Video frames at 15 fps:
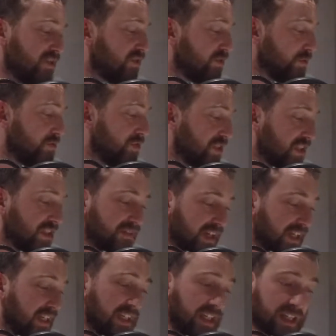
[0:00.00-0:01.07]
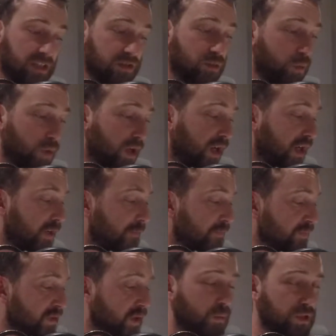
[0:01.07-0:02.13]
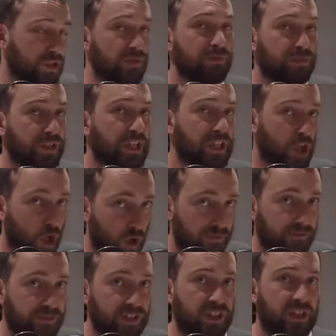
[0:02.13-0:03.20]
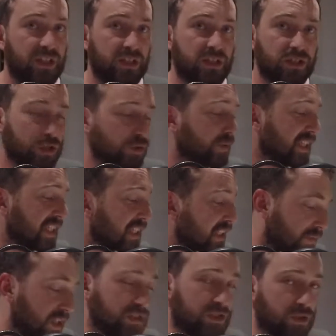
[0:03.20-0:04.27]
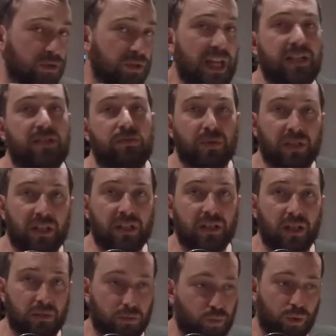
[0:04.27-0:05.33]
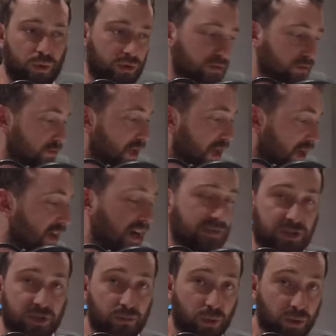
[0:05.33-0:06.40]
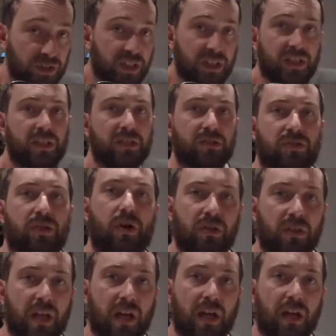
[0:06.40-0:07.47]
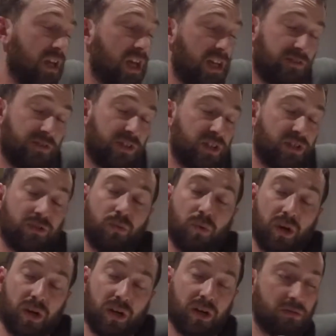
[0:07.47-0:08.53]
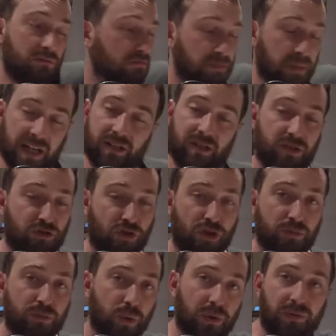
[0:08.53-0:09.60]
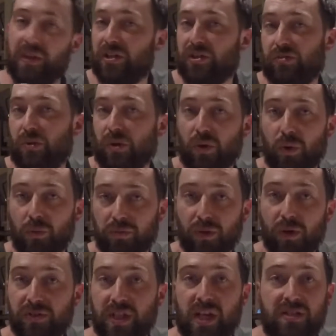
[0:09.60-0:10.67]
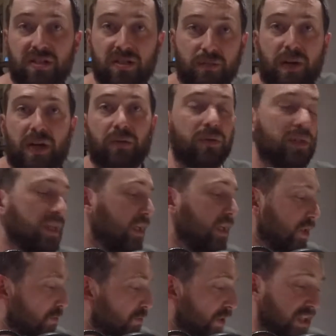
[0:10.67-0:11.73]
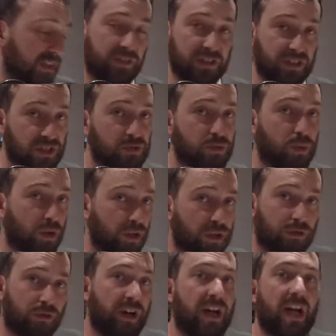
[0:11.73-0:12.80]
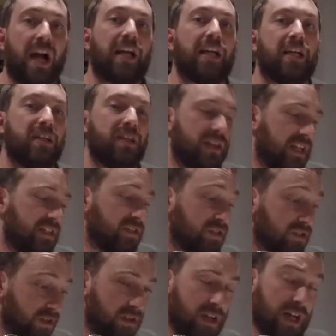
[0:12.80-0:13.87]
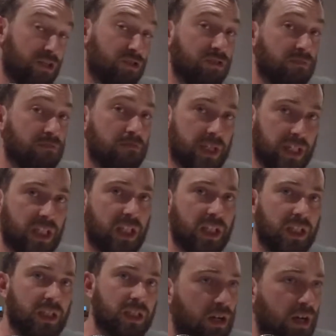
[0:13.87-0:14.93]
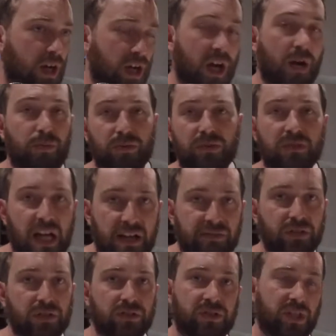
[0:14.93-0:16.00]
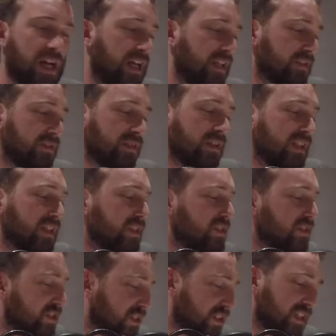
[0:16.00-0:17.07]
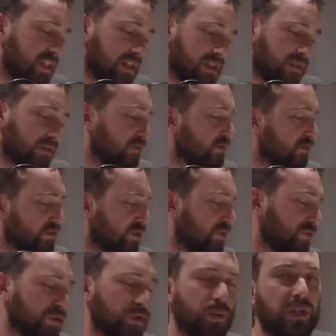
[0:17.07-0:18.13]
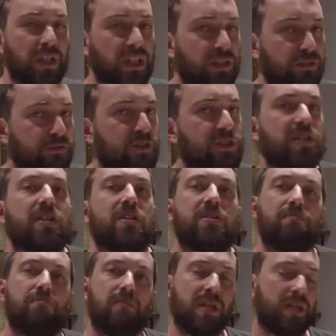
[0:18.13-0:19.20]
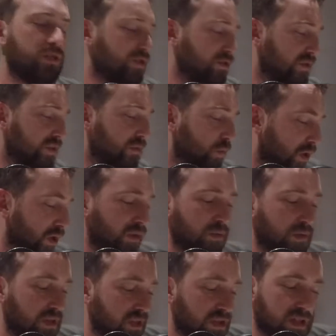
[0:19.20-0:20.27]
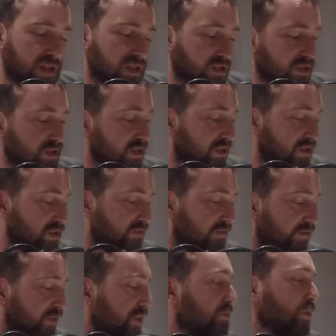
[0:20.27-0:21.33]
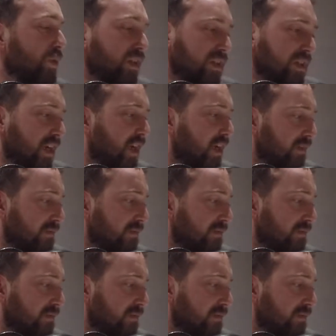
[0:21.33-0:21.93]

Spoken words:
to see if I can get it to work, which I'm pretty confident in doing. And so next week I'll have some more details on that. If it doesn't work, back to the drawing board. That's what the whole process is about. But if it does work, great. I can then start actually making a couple levels and seeing, tweaking the physics and making sure they work within this framework that